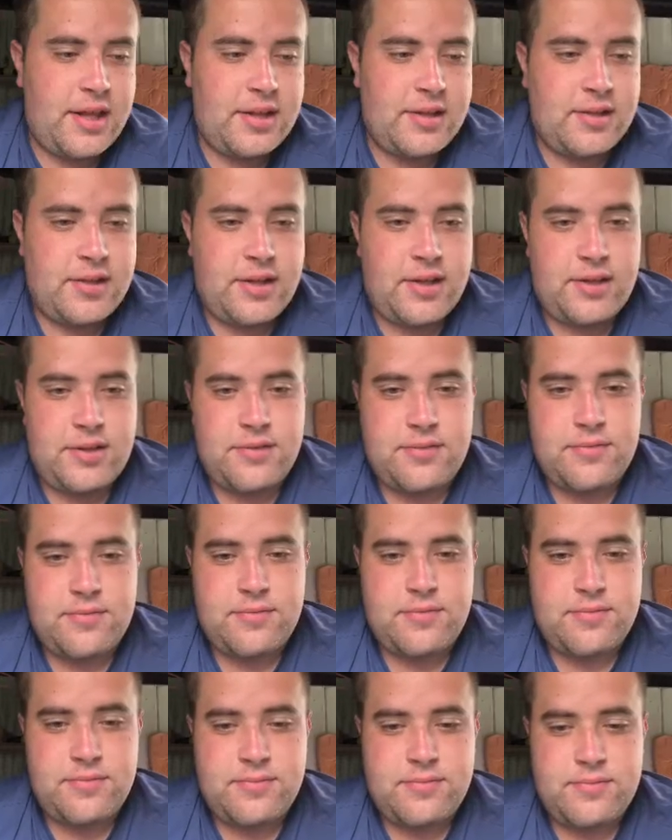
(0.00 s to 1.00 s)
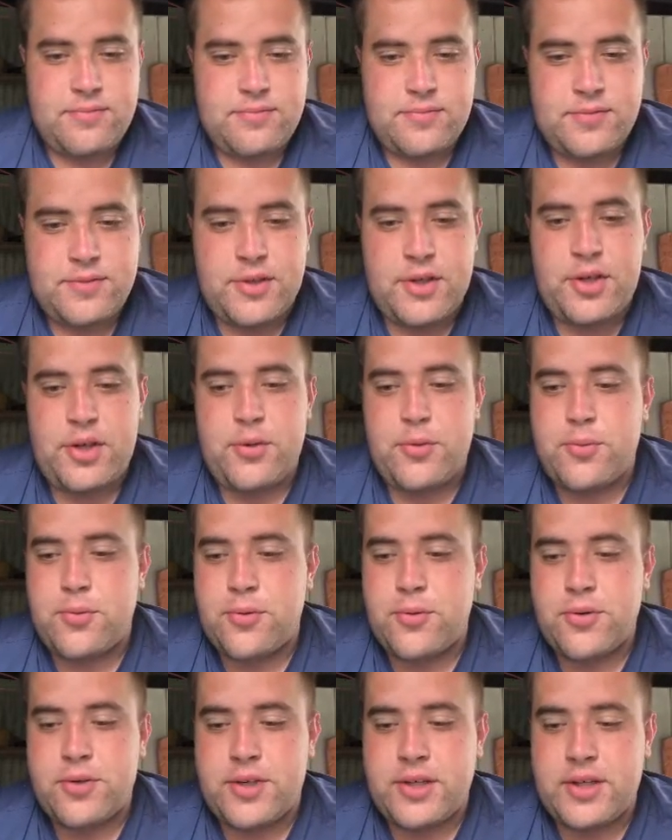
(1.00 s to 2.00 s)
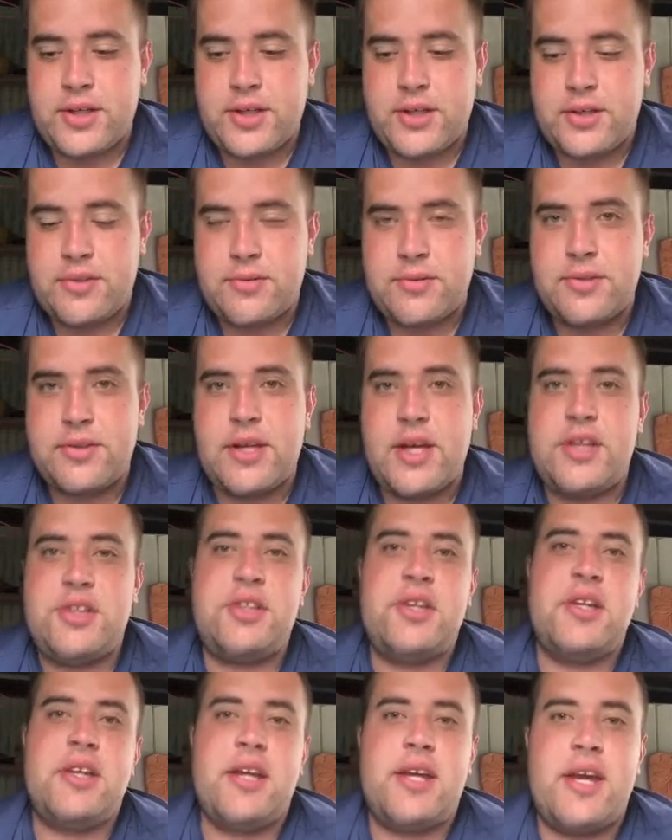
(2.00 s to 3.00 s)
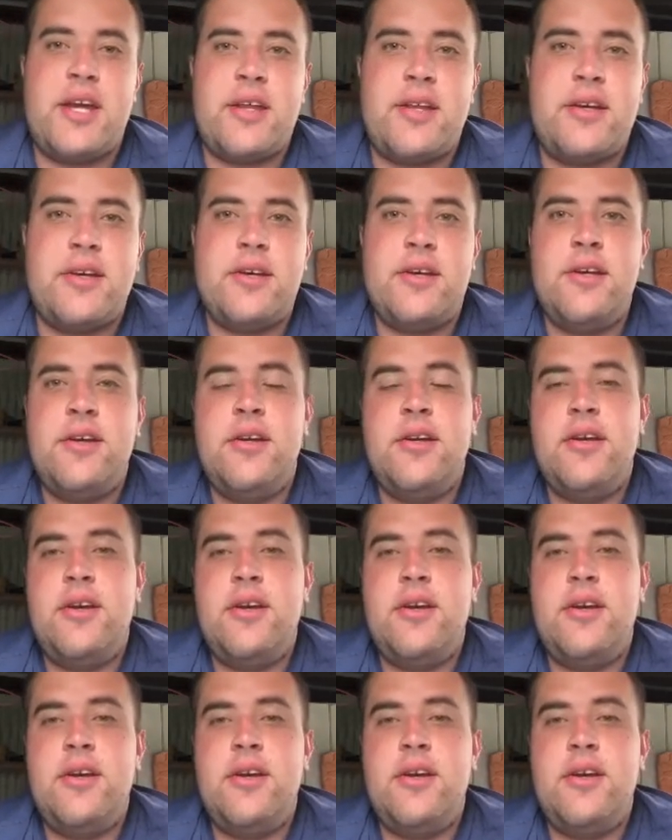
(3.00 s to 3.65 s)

then, like, Cody Walker clashing together.